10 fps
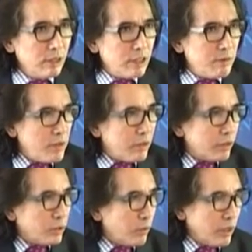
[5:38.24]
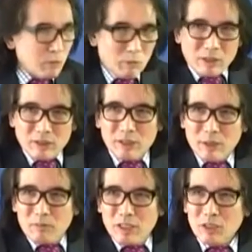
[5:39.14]
either because one wants
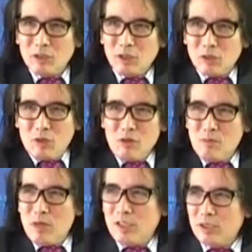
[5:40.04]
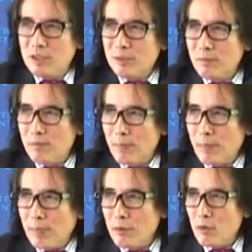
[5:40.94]
something so much
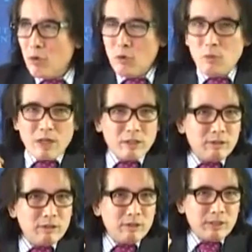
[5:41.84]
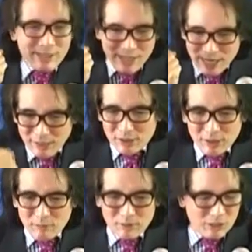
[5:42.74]
or one hates
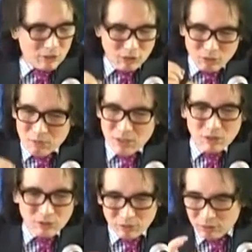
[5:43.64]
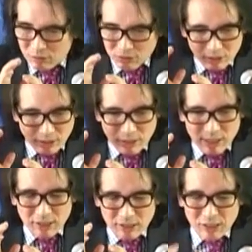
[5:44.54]
something so much, you know,
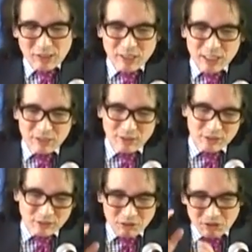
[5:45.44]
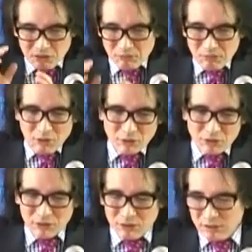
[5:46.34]
disgusted,
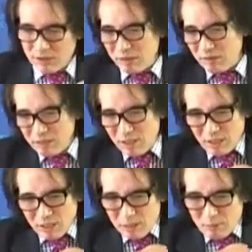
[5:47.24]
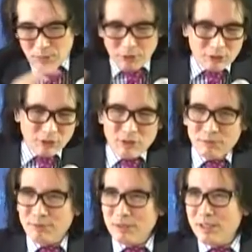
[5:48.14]
revolted, put
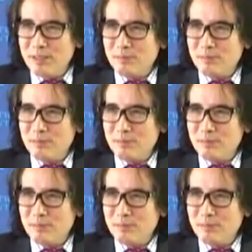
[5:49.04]
off,